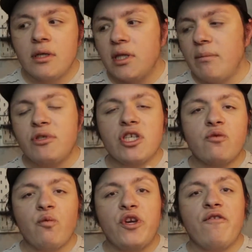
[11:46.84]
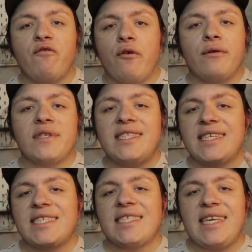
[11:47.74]
the
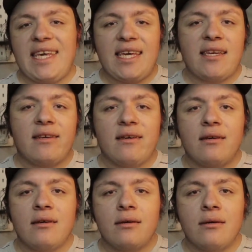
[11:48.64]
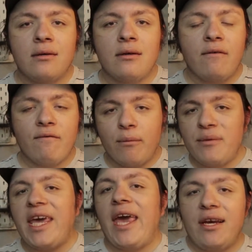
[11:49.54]
skin
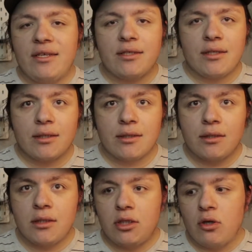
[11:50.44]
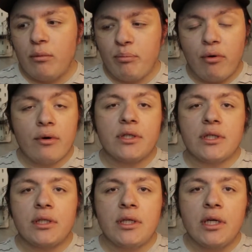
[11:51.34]
from the aging.
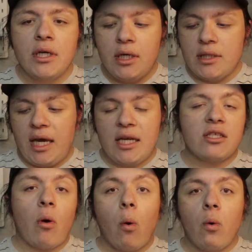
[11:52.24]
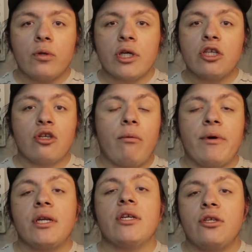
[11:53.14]
Person, his hand is old, so what we're
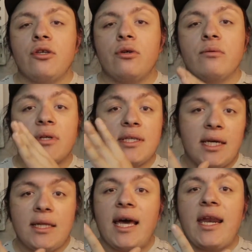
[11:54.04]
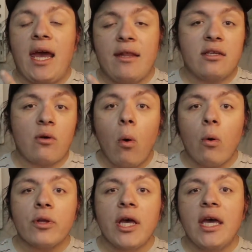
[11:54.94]
gonna do is we're gonna take that hand that's
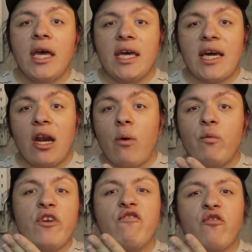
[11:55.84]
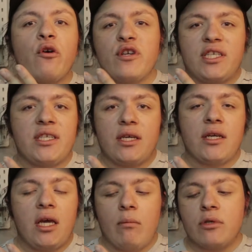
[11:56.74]
old and kind of reverse it,
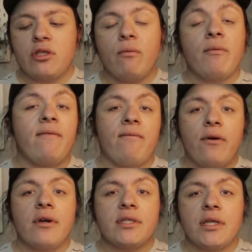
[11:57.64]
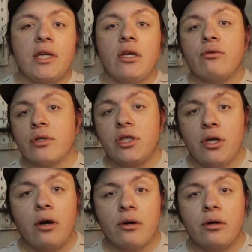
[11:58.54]
and once you reverse it, it looks
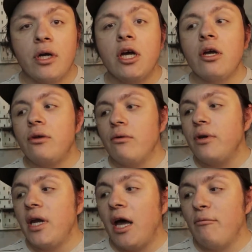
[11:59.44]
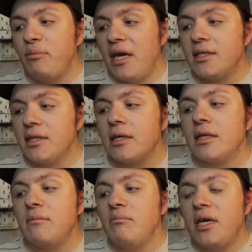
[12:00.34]
younger. You're not
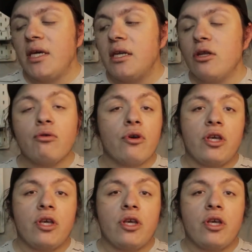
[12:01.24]
basically making it look